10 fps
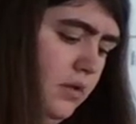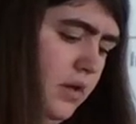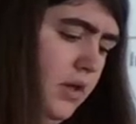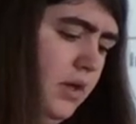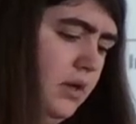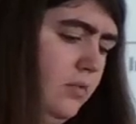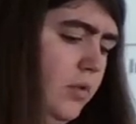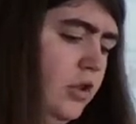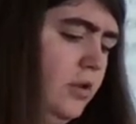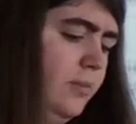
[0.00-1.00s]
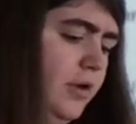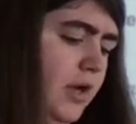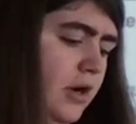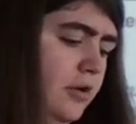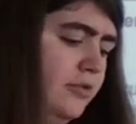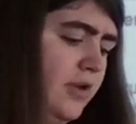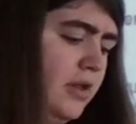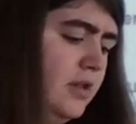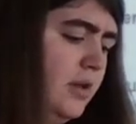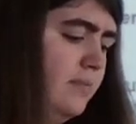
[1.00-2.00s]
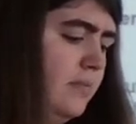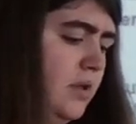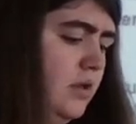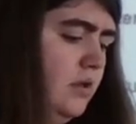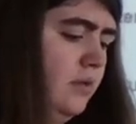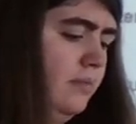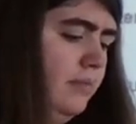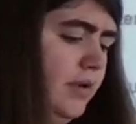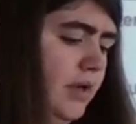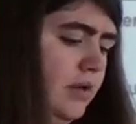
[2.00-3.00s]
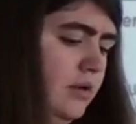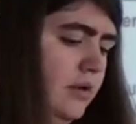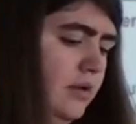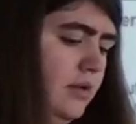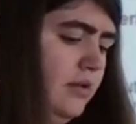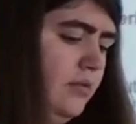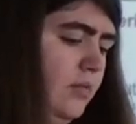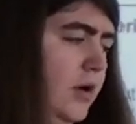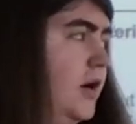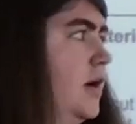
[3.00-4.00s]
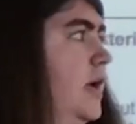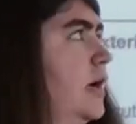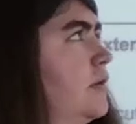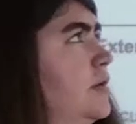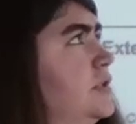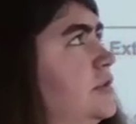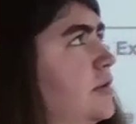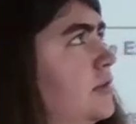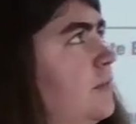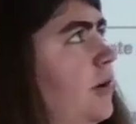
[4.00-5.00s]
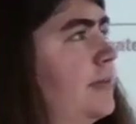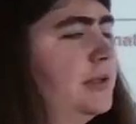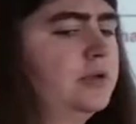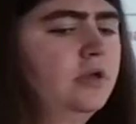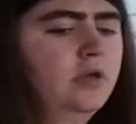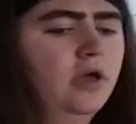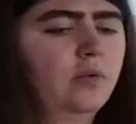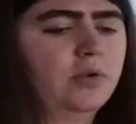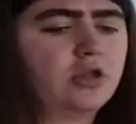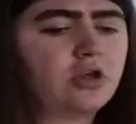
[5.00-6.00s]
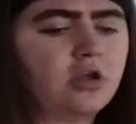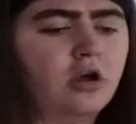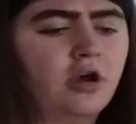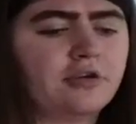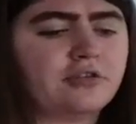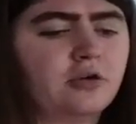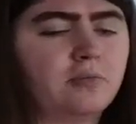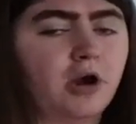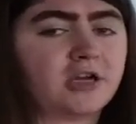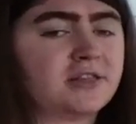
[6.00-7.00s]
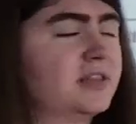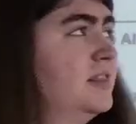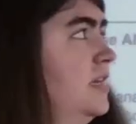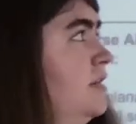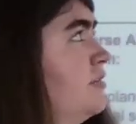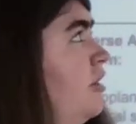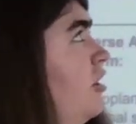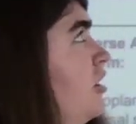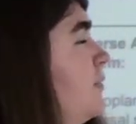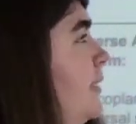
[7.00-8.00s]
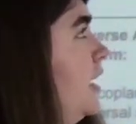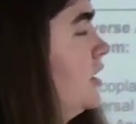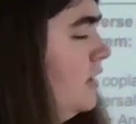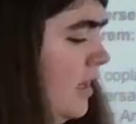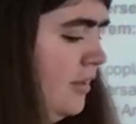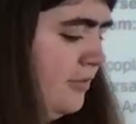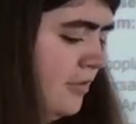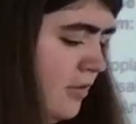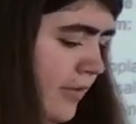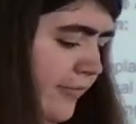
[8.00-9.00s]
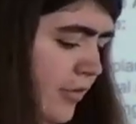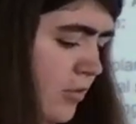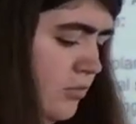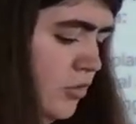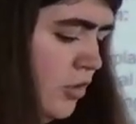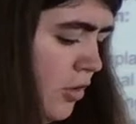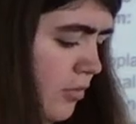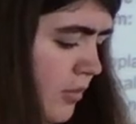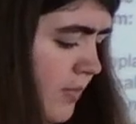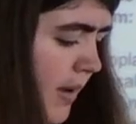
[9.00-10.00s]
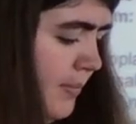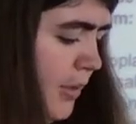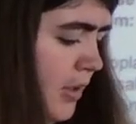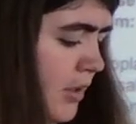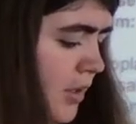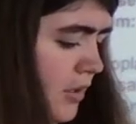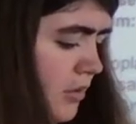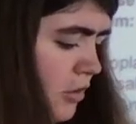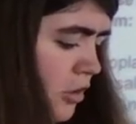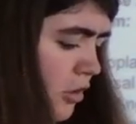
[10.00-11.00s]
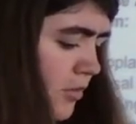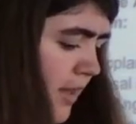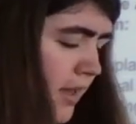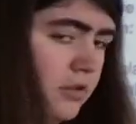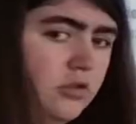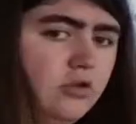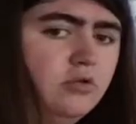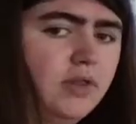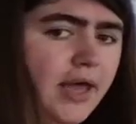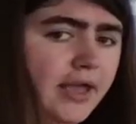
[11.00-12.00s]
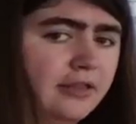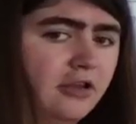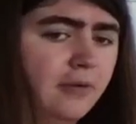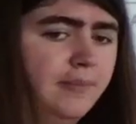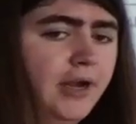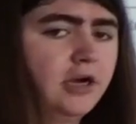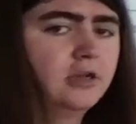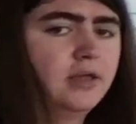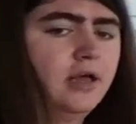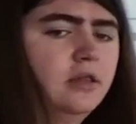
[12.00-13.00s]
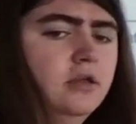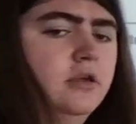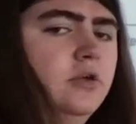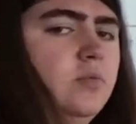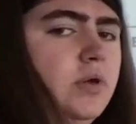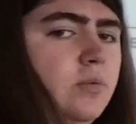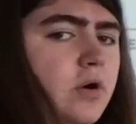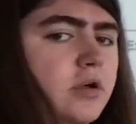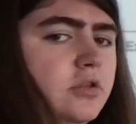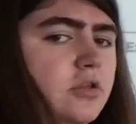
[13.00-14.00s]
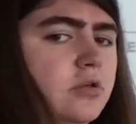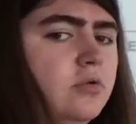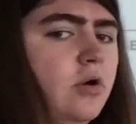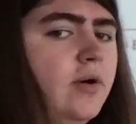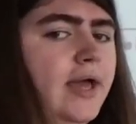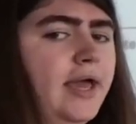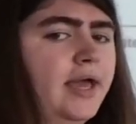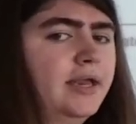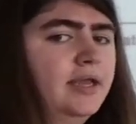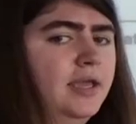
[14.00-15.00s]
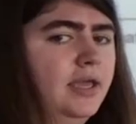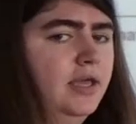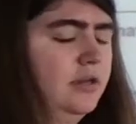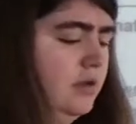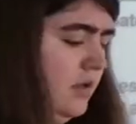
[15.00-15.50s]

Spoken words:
And we should put arrows on them, but we're not going to at the moment. We should also mark that these are parallel. So if you don't remember, to show that 2 lines are parallel, we want to go ahead and